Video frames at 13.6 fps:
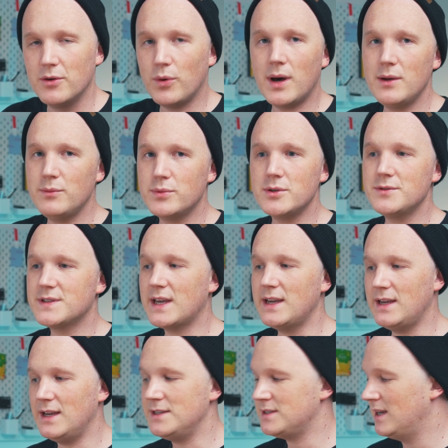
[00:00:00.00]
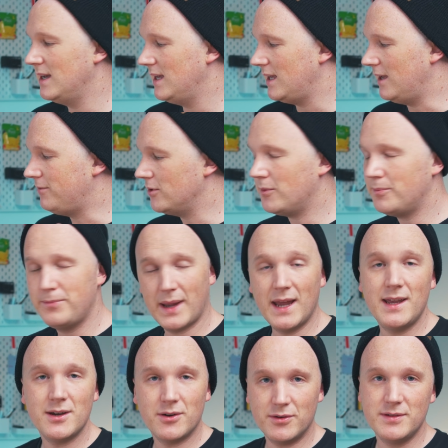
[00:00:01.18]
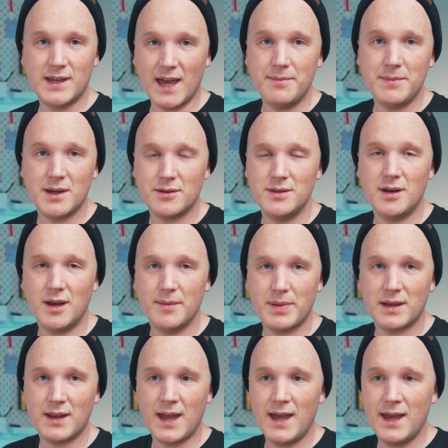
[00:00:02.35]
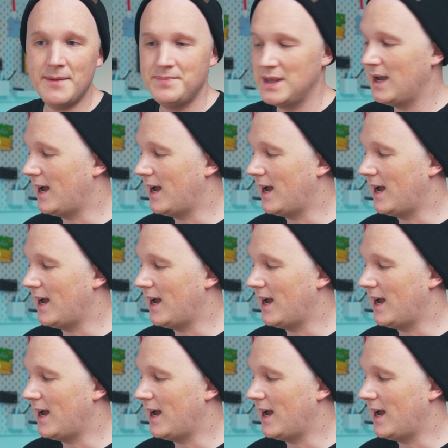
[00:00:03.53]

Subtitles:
What I will say is, if you're planning on gaming on the iPad Air